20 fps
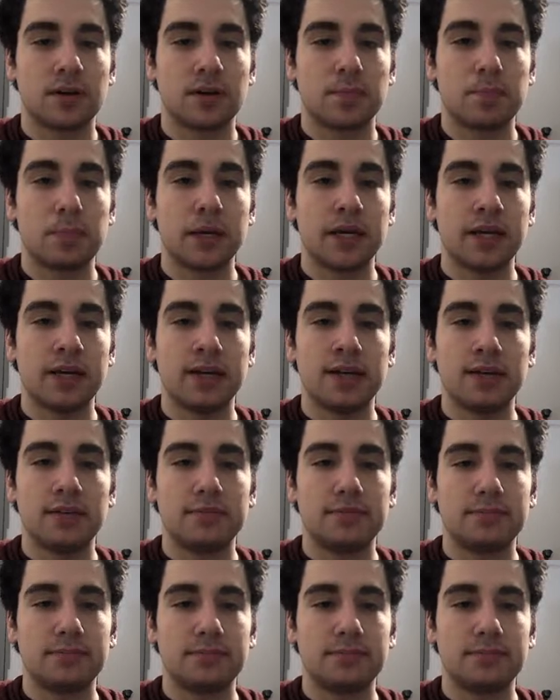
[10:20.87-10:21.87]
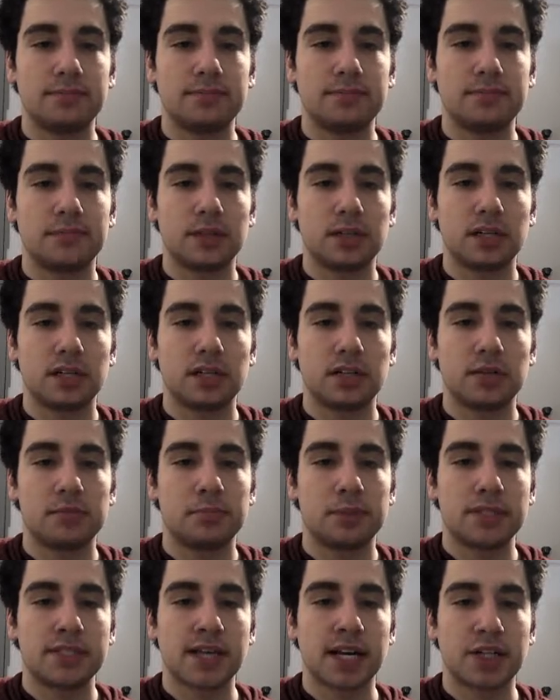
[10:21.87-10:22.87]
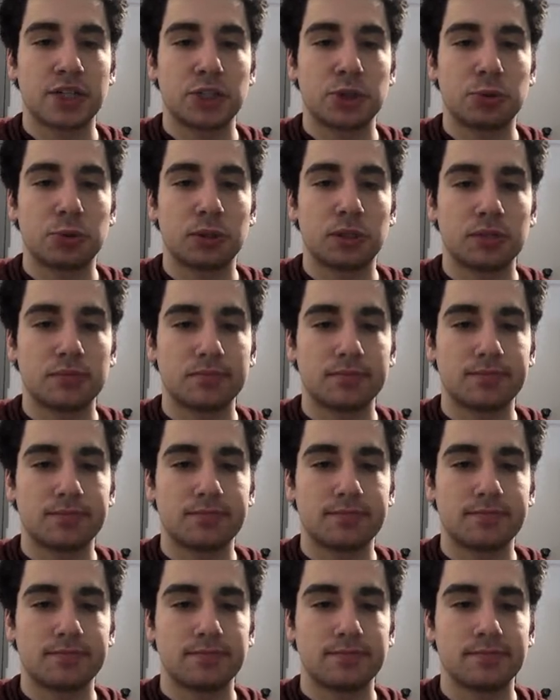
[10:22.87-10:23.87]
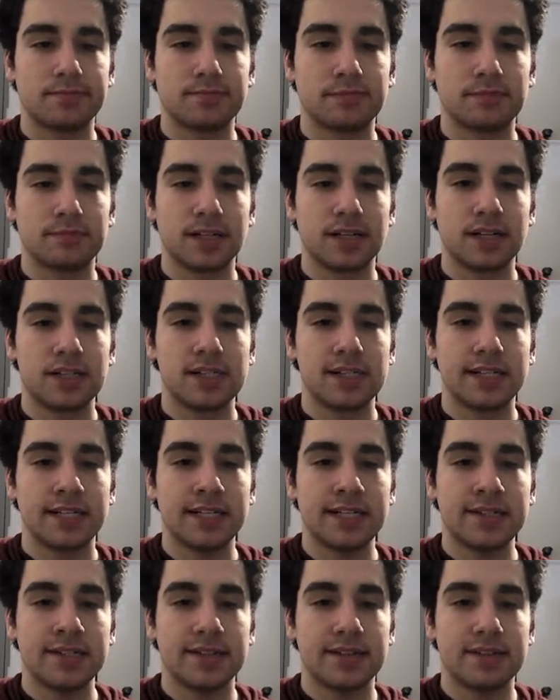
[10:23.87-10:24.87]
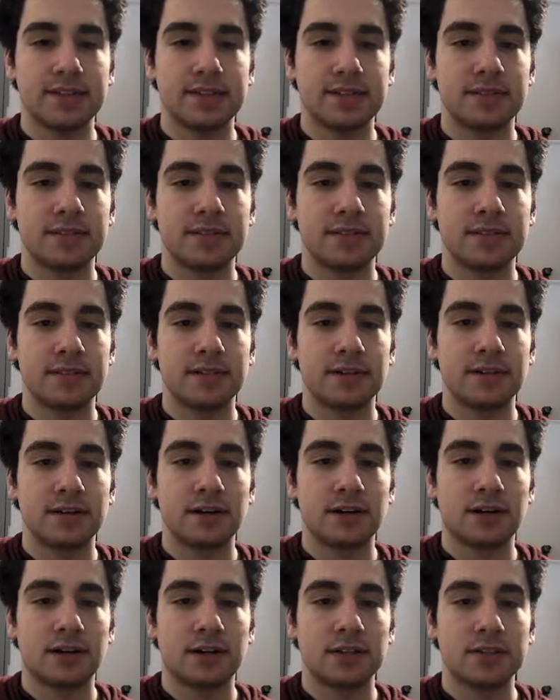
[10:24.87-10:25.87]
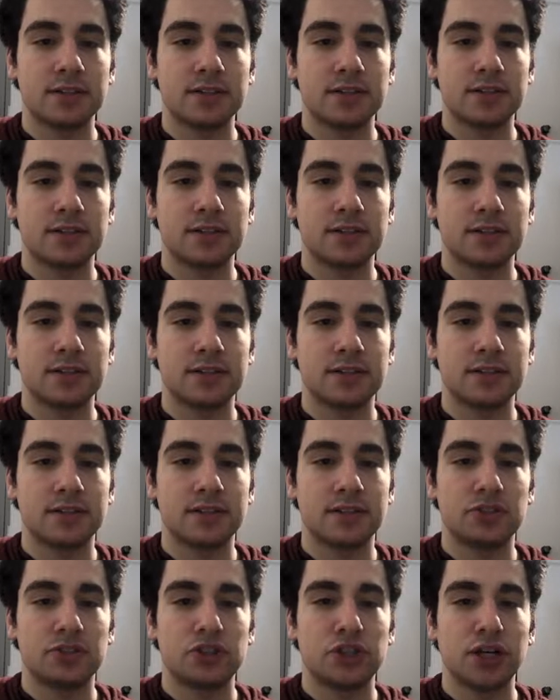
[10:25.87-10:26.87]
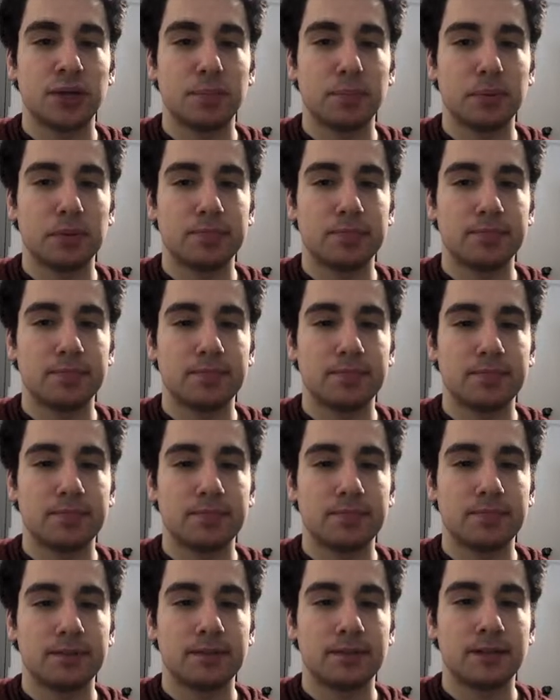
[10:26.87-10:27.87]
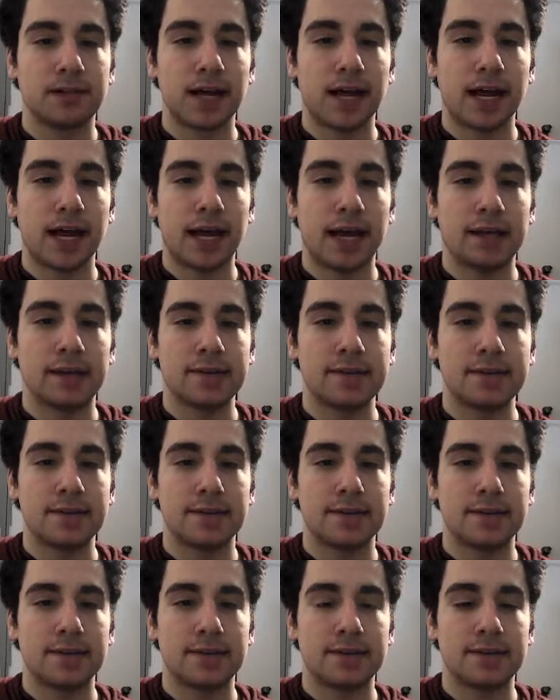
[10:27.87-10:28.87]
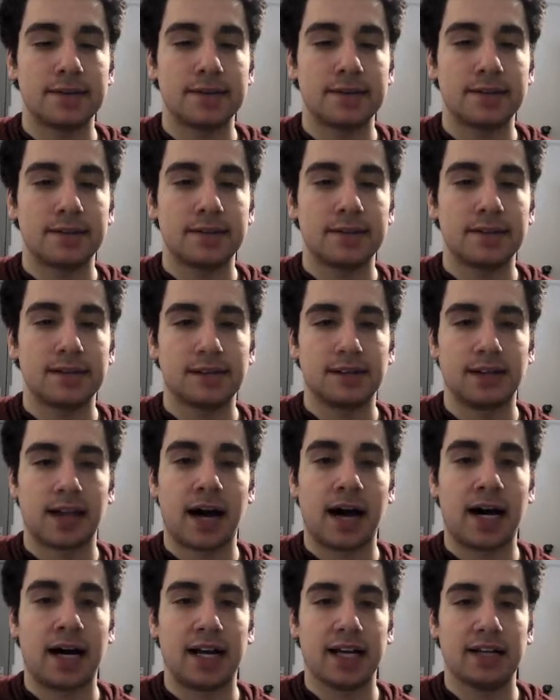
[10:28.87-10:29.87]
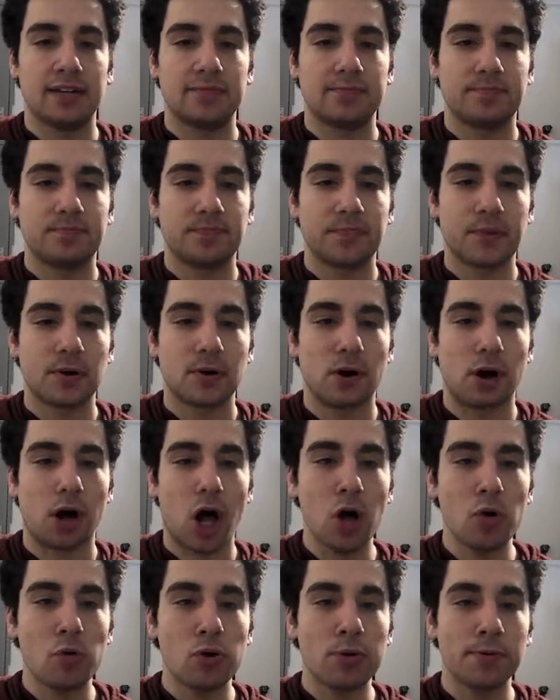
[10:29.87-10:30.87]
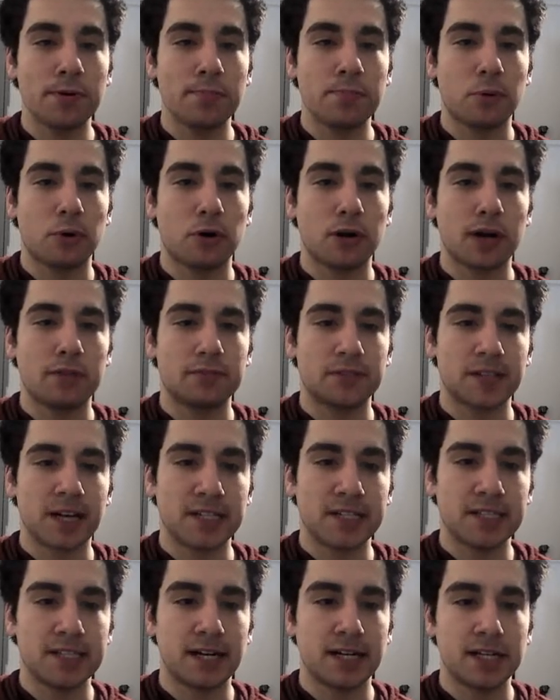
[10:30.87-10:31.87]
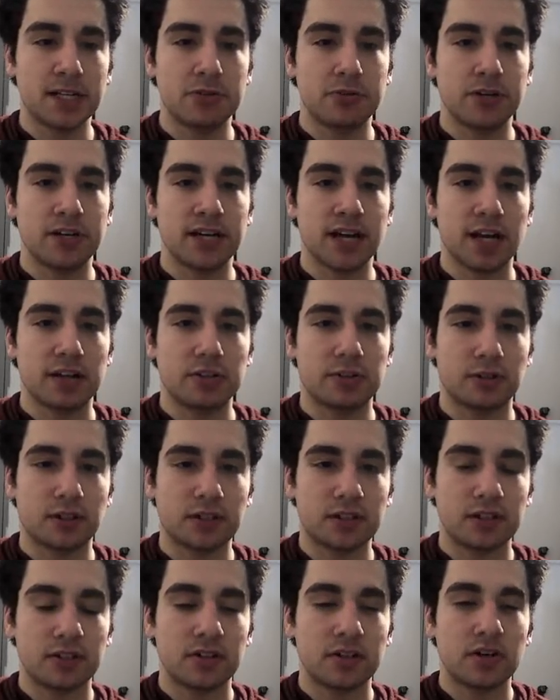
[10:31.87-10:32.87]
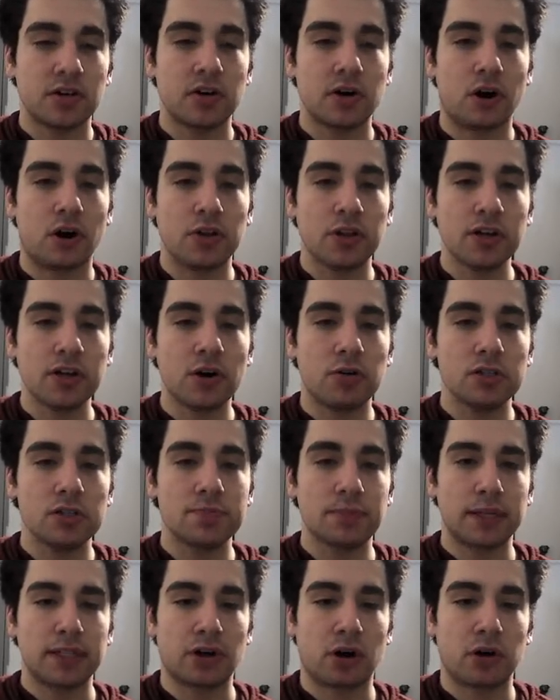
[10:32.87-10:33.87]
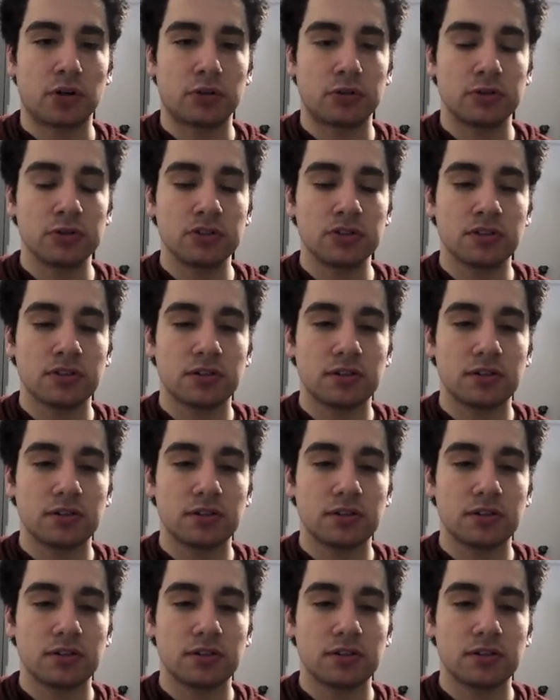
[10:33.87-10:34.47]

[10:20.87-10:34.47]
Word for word: be bisexual eat hot chip and lie. All women born after 1993 can't cook. All they know is McDonald's,